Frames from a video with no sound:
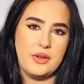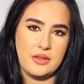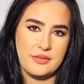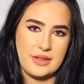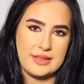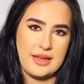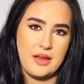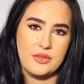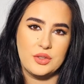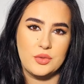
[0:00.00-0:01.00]
velvet, I
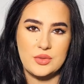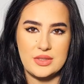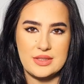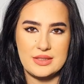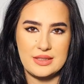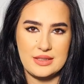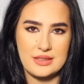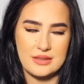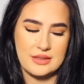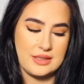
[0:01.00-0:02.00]
haven't noticed
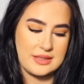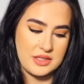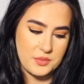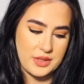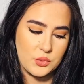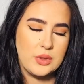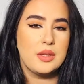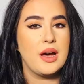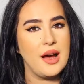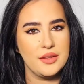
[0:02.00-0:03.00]
uh, this aspect
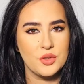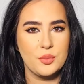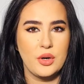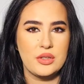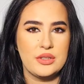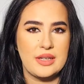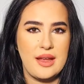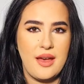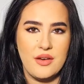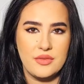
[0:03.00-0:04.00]
with the other bottle that
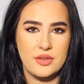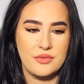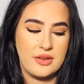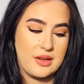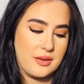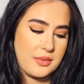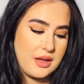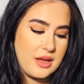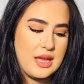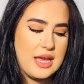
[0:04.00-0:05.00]
I have of
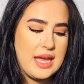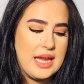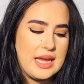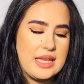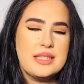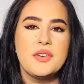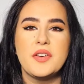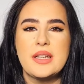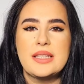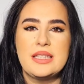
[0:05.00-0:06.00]
Fakhama, is the
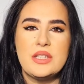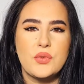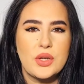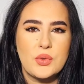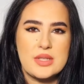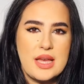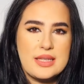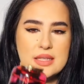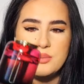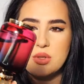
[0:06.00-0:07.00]
fact that this fragrance
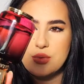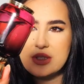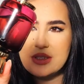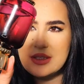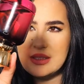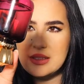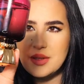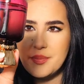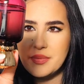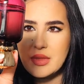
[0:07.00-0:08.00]
has impurities in
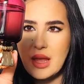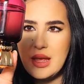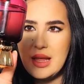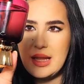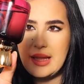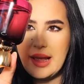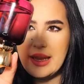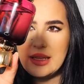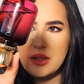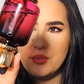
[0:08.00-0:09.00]
it
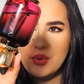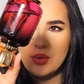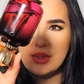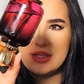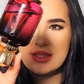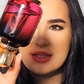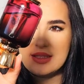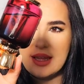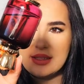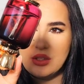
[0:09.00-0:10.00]
like
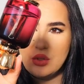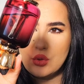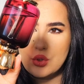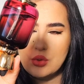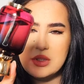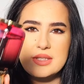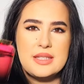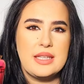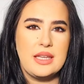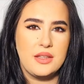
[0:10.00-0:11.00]
impurities that you shouldn't
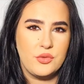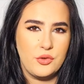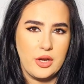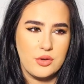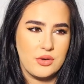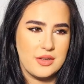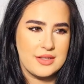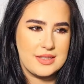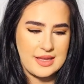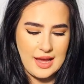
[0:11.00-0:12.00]
see in a fragrance.